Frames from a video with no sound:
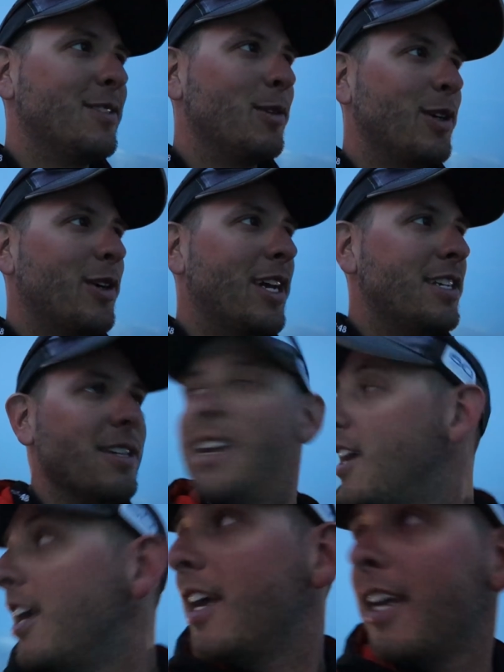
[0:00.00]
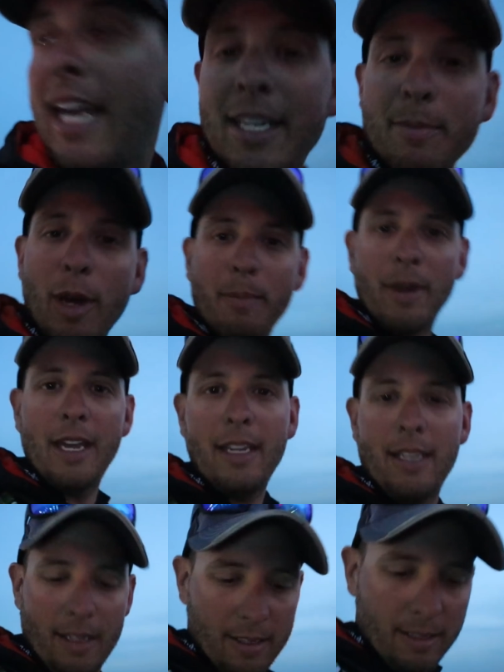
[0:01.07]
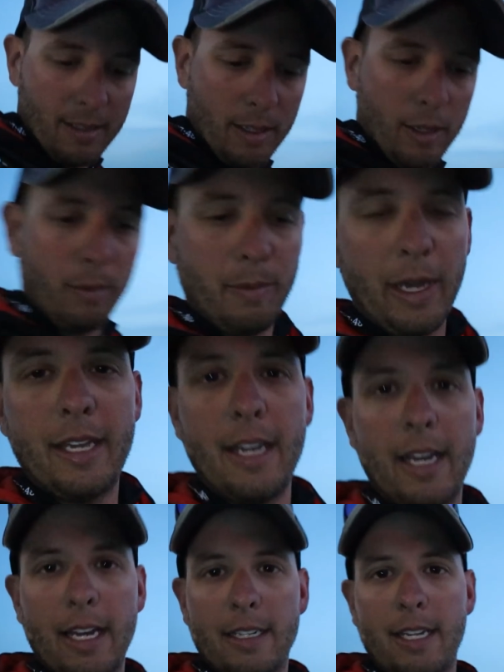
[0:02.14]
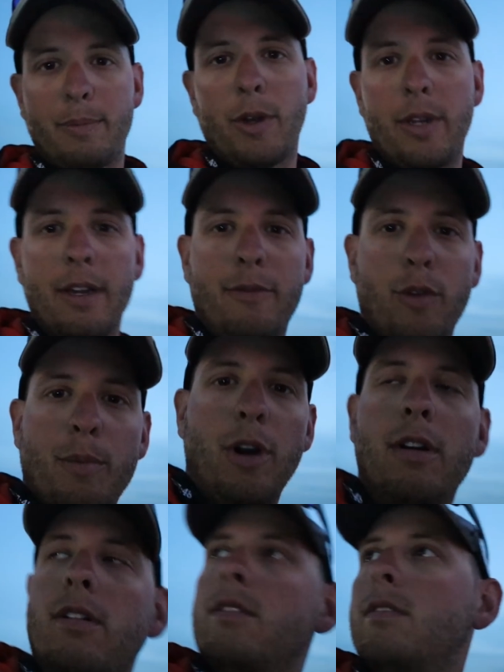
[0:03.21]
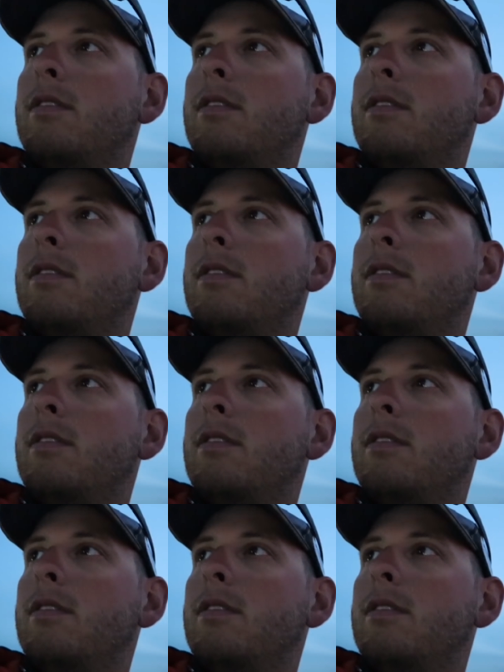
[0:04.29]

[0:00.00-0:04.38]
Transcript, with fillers: So we're gonna catch it, catch him up big. Hope to make uh, top thirty cut for tomorrow.